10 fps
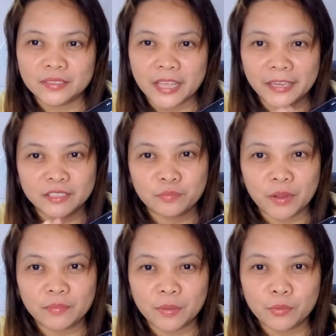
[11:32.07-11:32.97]

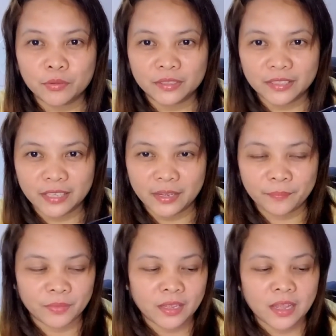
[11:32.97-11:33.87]
na-explainable.
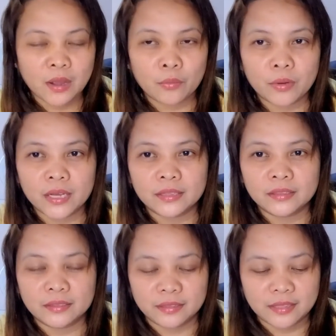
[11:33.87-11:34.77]
What
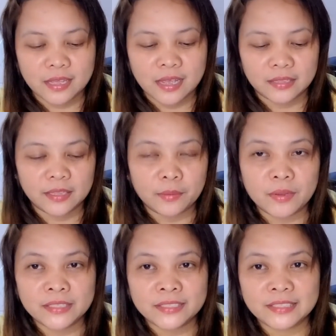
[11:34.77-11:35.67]
the
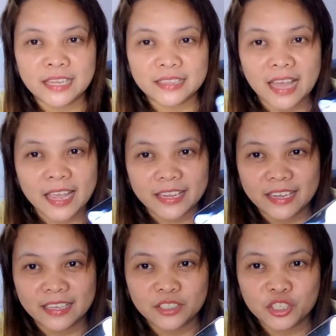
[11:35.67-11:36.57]
best that I
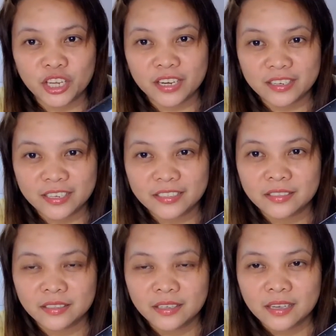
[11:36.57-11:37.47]
can share
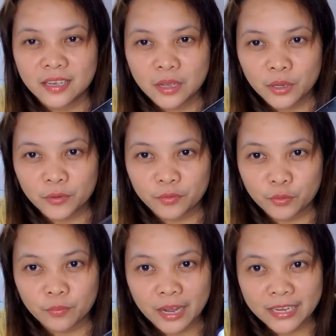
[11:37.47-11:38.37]
is, if
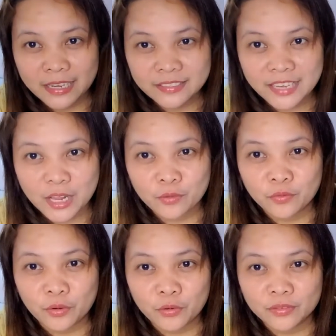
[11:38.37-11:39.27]
you buy a cell
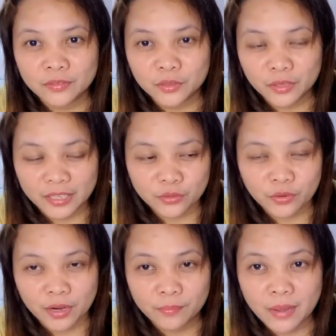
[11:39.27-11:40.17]
phone, you can
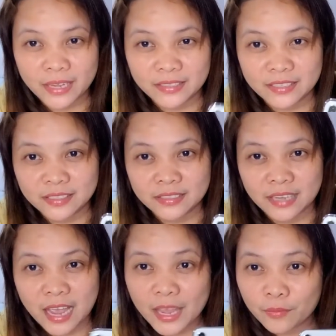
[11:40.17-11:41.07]
try buy
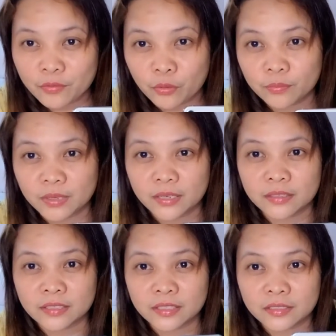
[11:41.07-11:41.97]
this iPhone
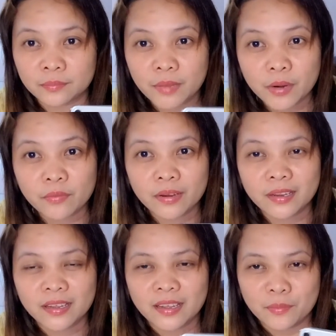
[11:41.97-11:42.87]
because it's very,
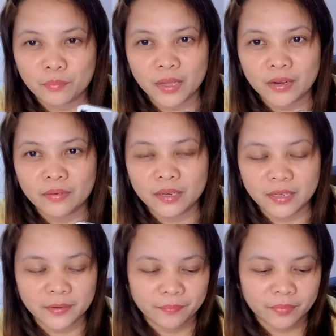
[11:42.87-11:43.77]

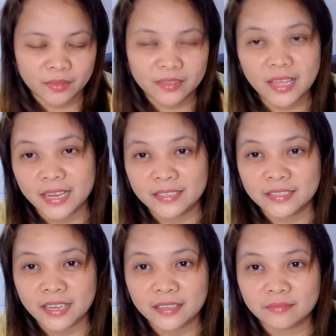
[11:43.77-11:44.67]
very
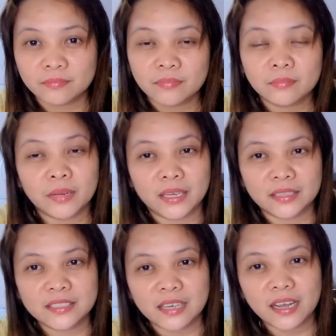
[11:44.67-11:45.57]
nice and
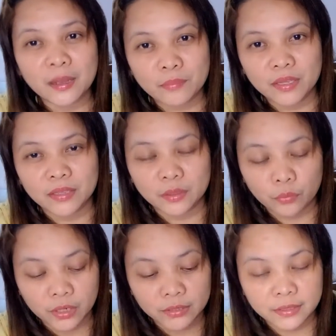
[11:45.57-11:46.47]
maganda siyang gamitin,
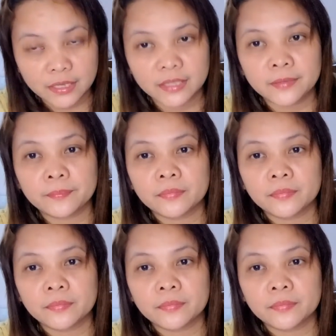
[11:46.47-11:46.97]
worth it.